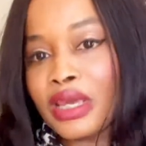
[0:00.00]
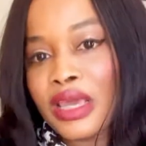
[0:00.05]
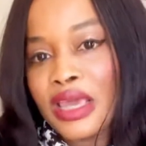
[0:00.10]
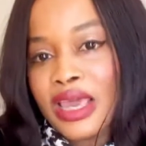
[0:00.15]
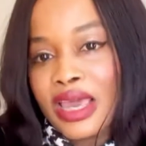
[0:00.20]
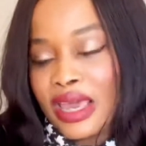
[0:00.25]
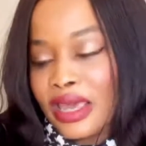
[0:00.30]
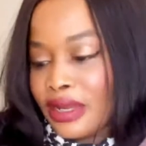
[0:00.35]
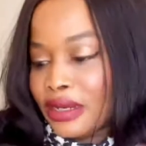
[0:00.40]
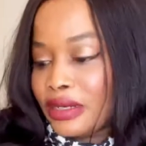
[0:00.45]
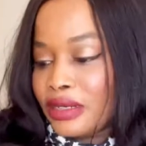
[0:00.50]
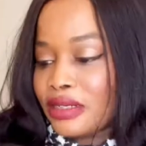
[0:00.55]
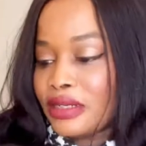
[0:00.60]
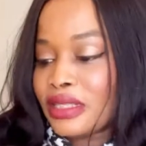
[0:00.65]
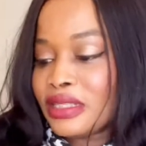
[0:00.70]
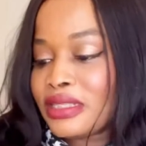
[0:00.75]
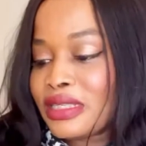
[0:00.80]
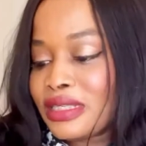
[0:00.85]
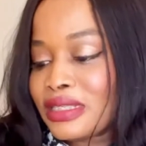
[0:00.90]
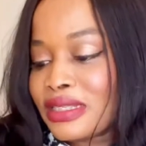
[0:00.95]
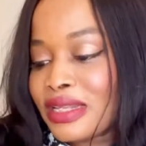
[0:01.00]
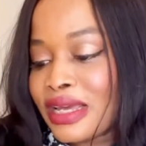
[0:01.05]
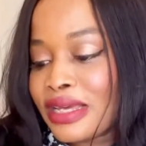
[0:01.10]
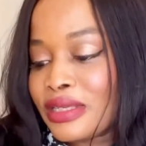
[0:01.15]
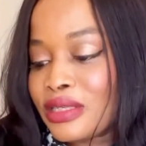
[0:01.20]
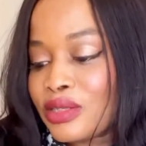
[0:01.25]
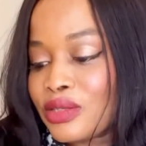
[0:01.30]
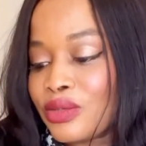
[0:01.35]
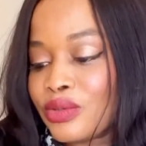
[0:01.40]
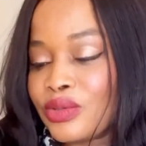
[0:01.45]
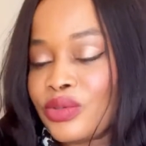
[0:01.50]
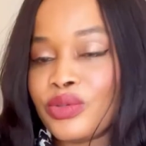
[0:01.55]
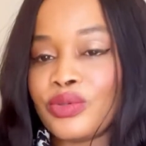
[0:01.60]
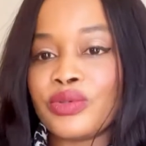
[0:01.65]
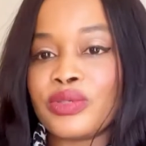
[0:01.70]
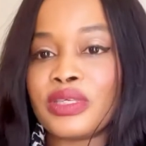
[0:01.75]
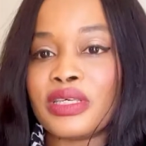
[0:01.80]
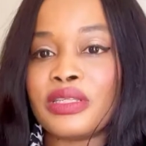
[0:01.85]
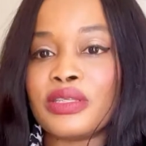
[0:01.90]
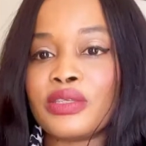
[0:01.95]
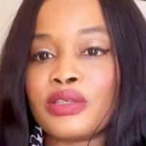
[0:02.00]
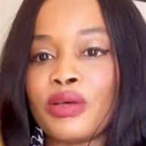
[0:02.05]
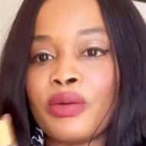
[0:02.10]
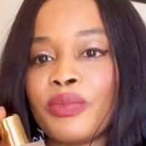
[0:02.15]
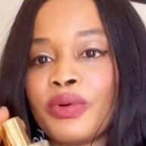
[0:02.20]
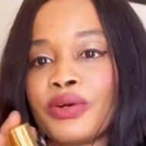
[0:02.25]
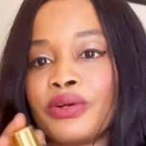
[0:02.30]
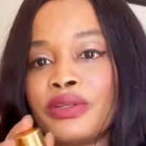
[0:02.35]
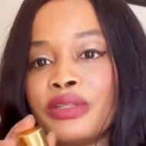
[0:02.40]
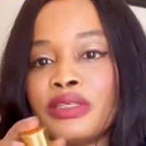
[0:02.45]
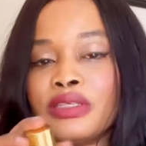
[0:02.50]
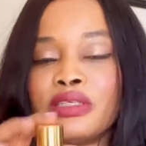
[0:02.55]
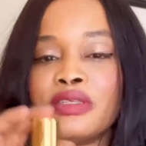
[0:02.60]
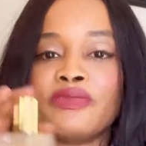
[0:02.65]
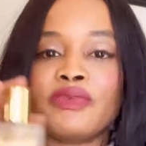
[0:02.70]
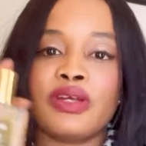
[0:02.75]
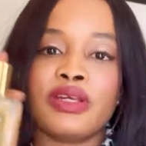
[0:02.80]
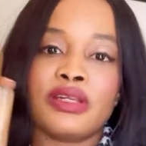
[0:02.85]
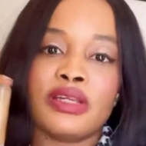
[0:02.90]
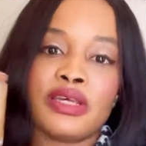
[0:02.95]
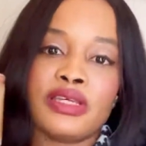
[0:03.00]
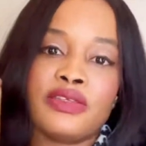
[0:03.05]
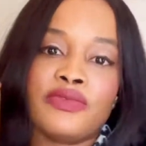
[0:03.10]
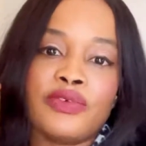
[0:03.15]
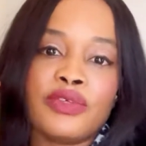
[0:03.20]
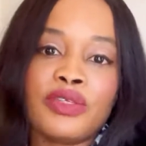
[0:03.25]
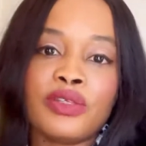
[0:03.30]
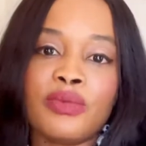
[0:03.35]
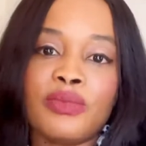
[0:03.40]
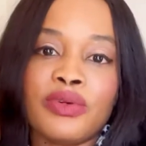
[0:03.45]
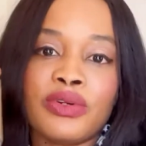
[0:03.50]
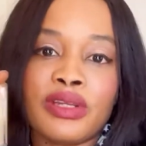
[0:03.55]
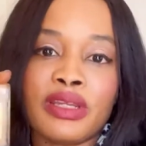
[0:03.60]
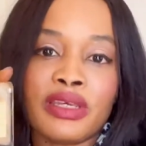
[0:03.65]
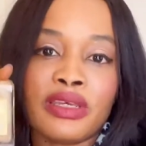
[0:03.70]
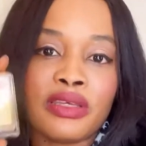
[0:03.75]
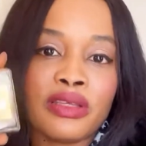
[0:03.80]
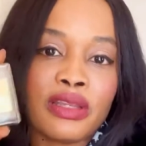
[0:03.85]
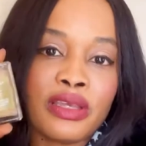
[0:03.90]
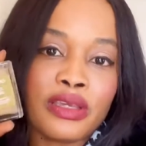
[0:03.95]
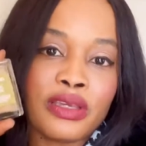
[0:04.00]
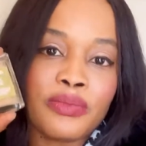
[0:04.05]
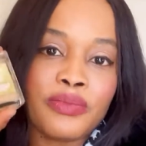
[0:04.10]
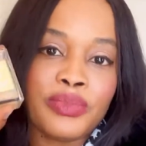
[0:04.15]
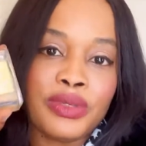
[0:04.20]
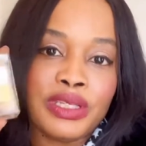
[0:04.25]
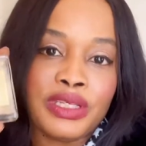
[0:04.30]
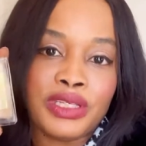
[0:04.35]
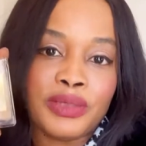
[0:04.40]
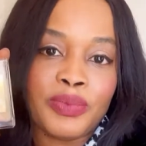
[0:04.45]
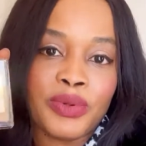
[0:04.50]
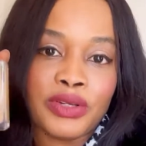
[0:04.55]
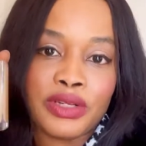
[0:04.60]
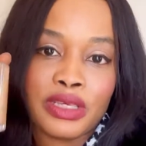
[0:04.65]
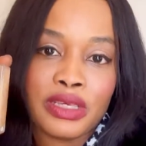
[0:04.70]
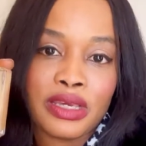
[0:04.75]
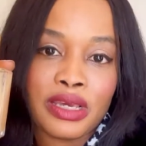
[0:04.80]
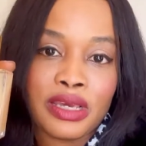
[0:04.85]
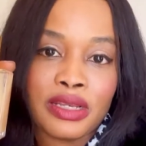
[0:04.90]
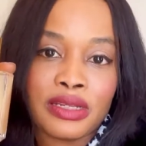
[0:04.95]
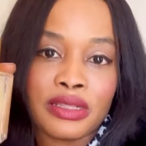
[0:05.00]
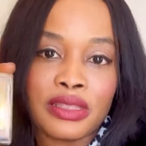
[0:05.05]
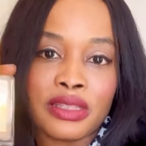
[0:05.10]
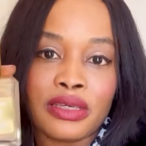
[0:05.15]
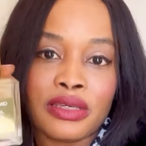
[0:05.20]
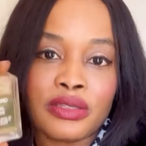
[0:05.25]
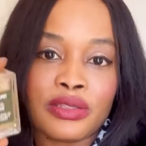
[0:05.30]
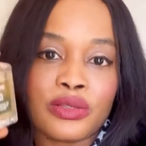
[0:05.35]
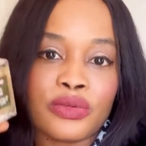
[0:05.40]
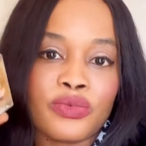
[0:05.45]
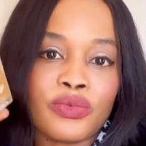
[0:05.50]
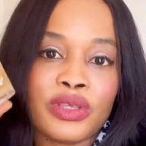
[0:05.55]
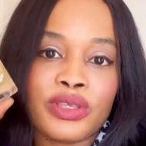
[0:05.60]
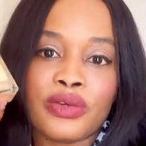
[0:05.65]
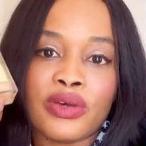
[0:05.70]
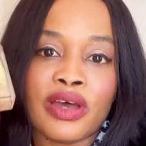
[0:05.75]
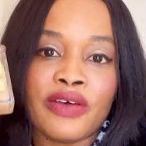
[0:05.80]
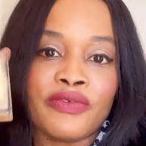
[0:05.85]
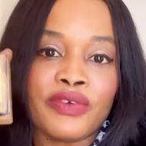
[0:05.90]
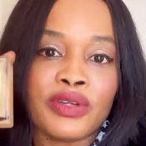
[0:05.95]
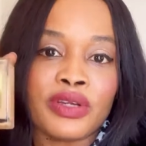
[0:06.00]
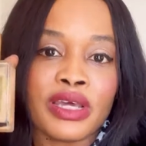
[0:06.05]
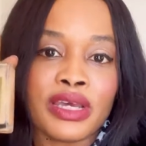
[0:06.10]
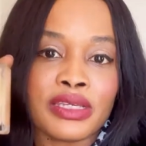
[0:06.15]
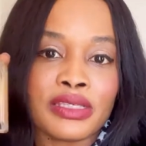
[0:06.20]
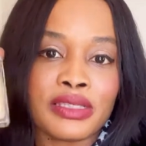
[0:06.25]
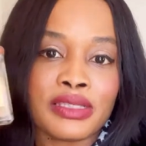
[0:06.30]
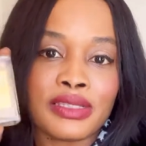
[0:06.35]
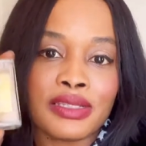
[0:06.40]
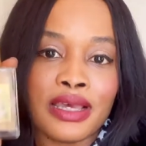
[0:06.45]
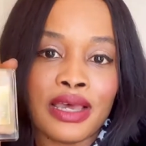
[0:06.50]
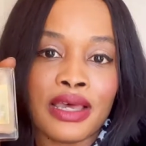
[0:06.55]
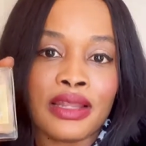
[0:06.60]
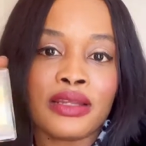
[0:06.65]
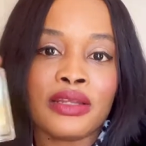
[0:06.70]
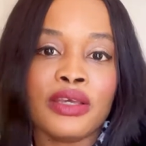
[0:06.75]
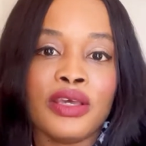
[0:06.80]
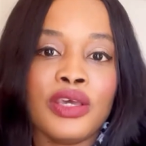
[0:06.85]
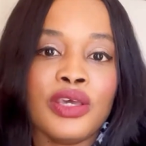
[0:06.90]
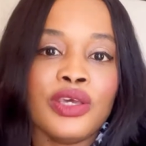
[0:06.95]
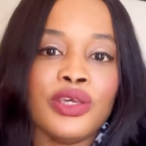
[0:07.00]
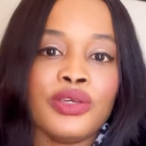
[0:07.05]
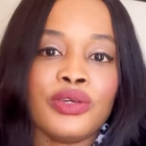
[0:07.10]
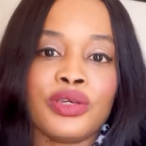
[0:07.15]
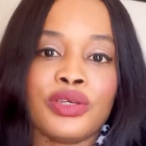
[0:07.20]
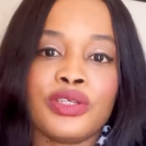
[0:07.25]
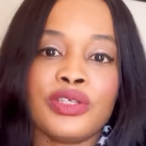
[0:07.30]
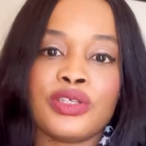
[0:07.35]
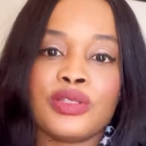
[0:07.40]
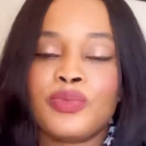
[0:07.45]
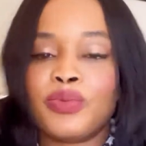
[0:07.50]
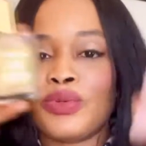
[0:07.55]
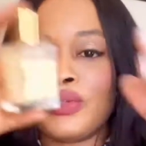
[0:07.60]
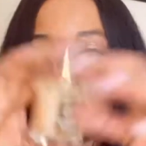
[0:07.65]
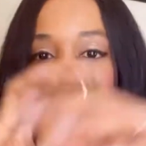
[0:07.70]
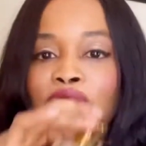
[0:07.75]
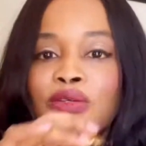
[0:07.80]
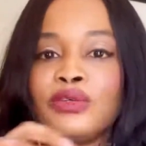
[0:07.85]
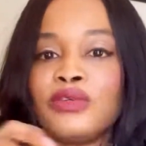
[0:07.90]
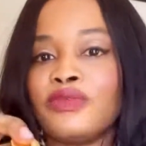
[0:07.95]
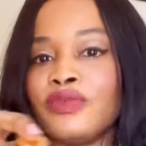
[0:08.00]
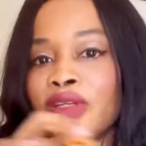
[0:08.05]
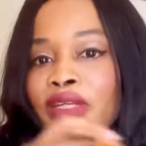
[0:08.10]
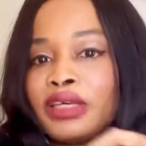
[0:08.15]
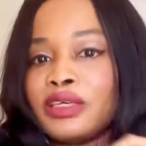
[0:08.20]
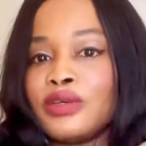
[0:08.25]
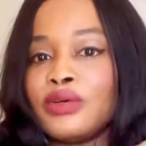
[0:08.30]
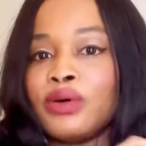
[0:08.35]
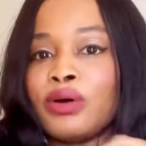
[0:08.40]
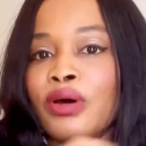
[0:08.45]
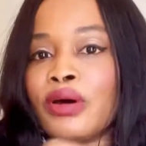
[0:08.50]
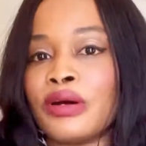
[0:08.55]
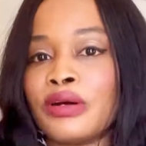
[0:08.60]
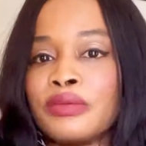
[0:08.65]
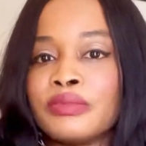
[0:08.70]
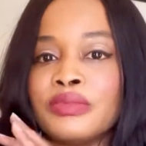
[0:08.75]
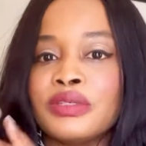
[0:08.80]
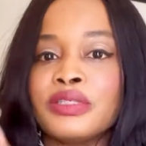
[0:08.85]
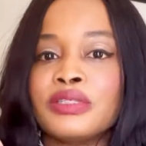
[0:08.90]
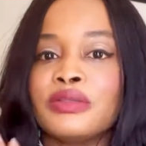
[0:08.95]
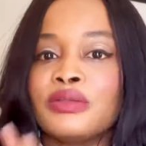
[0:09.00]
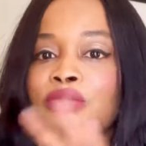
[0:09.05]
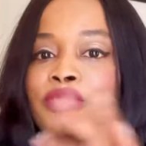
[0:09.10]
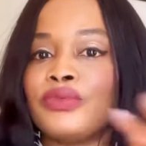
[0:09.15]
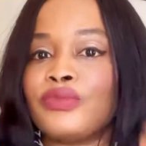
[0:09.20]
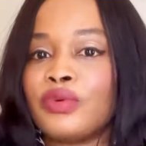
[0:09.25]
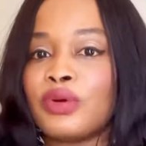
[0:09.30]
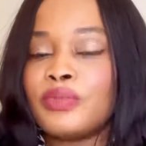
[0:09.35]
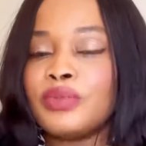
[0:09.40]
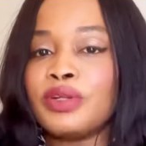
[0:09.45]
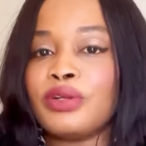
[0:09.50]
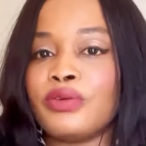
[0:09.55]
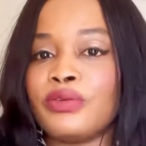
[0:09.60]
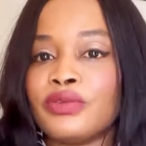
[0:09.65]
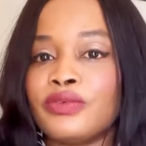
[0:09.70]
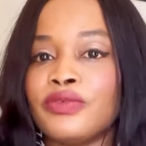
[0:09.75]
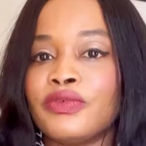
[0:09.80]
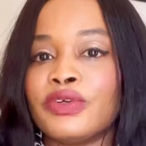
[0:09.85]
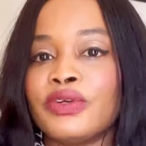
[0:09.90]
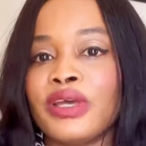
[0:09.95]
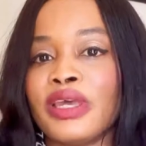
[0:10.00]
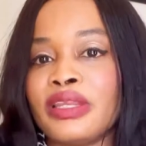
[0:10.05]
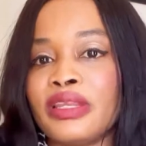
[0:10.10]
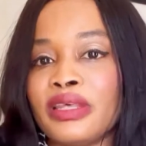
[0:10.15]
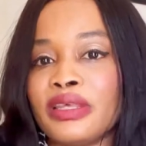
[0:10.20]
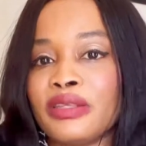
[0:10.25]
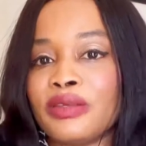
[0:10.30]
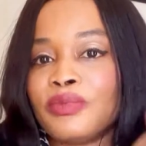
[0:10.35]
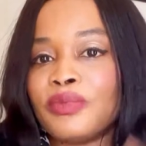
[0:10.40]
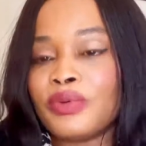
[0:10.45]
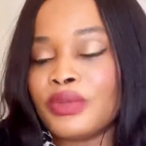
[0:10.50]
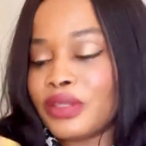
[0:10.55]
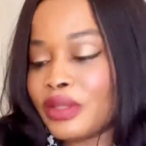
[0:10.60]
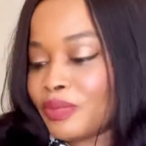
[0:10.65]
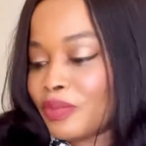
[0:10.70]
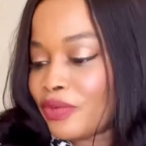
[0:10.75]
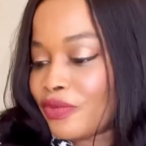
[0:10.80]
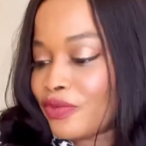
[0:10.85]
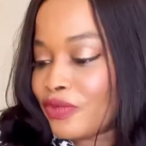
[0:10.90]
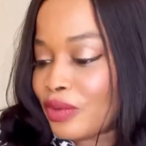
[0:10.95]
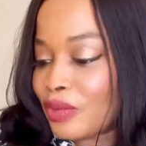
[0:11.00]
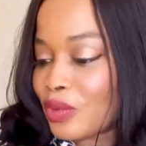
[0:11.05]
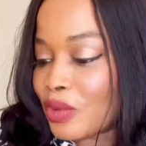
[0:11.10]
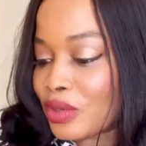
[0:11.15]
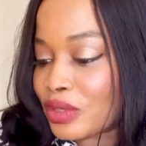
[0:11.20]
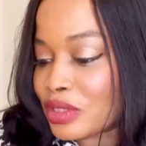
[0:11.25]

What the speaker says: And this is nice to use in summer. This is very nice for summer, like a beach body kind of thing. So when you have your nice tan, you can just put this all over like your arms. You rub it all over and then you put the perfume on.